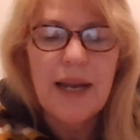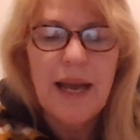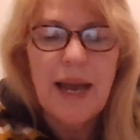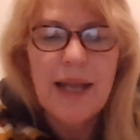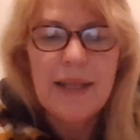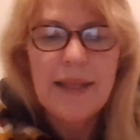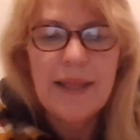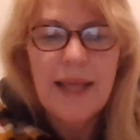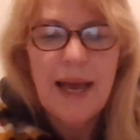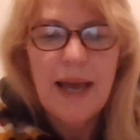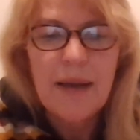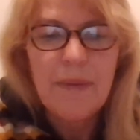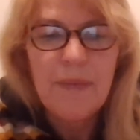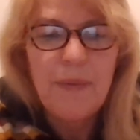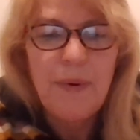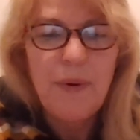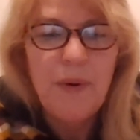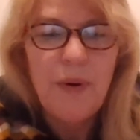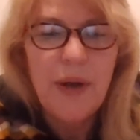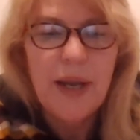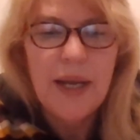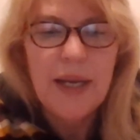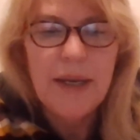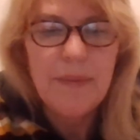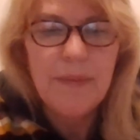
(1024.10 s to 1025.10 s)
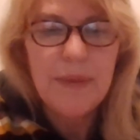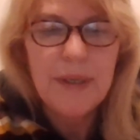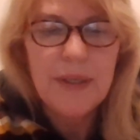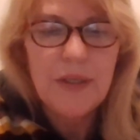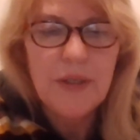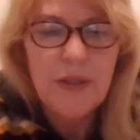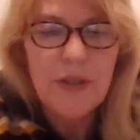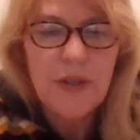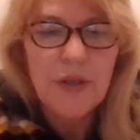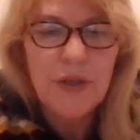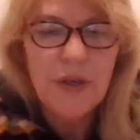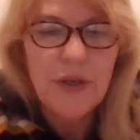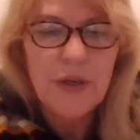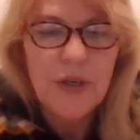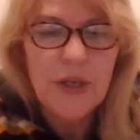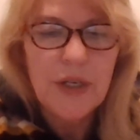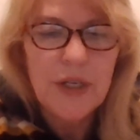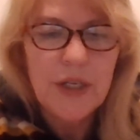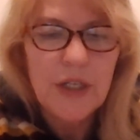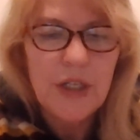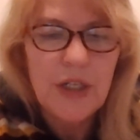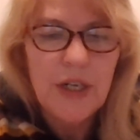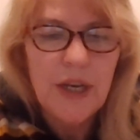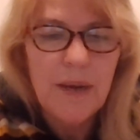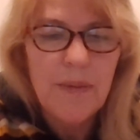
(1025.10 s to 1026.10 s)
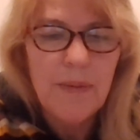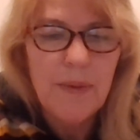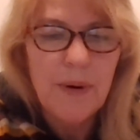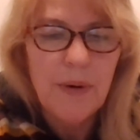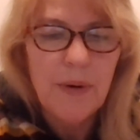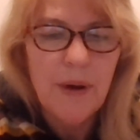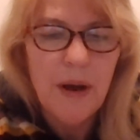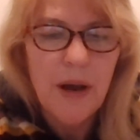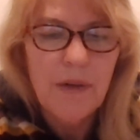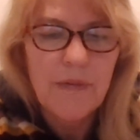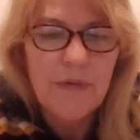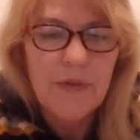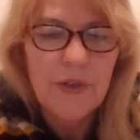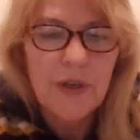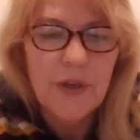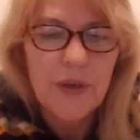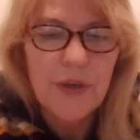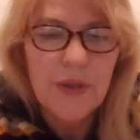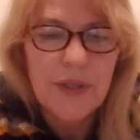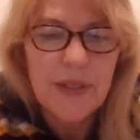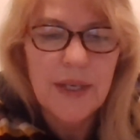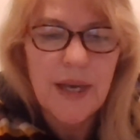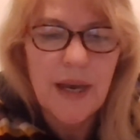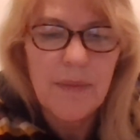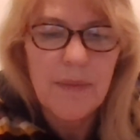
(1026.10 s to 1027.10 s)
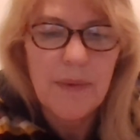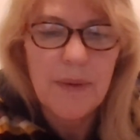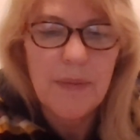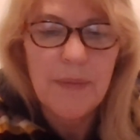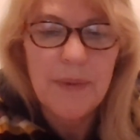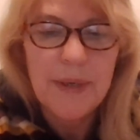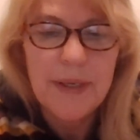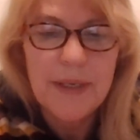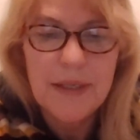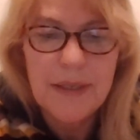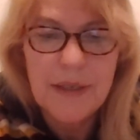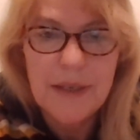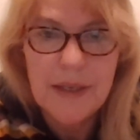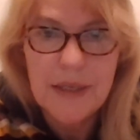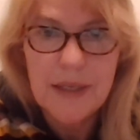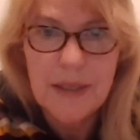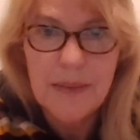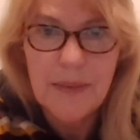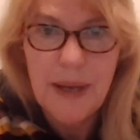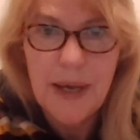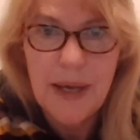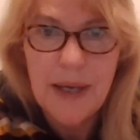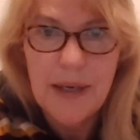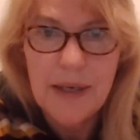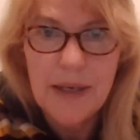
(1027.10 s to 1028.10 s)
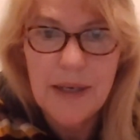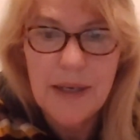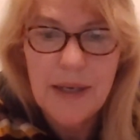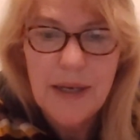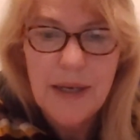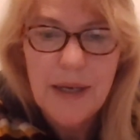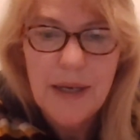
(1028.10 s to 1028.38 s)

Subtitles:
at that point, Mr. Chebarov turns up, a businessman.